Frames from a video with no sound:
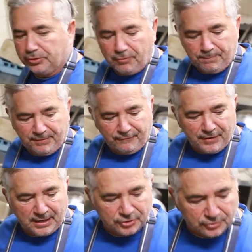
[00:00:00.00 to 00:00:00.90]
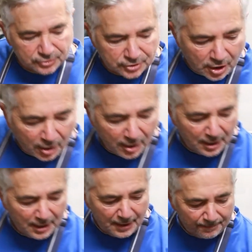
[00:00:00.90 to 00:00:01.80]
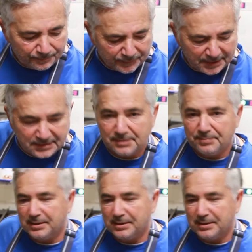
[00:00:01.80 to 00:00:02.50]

to perfection. So this is a bit